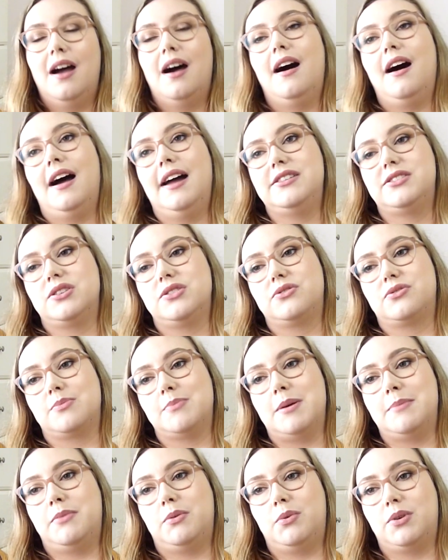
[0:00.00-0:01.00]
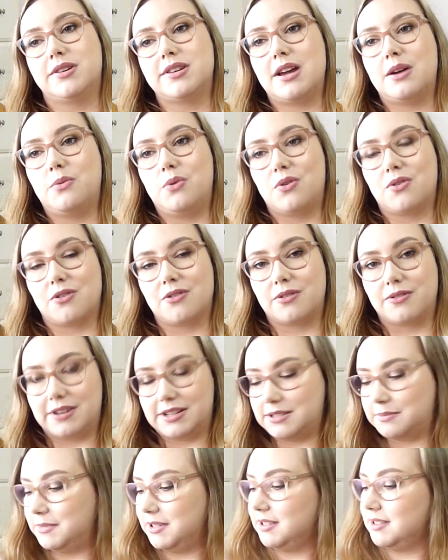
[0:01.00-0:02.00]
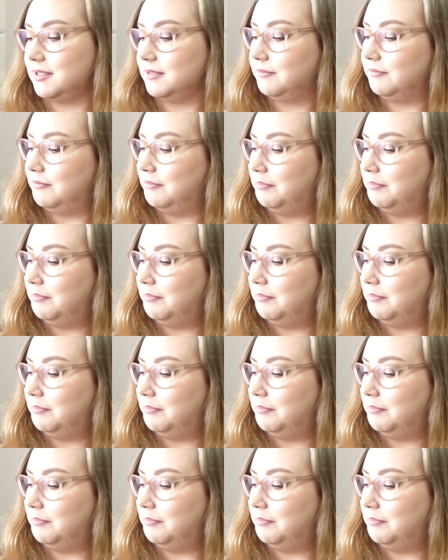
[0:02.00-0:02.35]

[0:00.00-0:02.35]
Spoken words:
I don't remember what I wore on Christmas.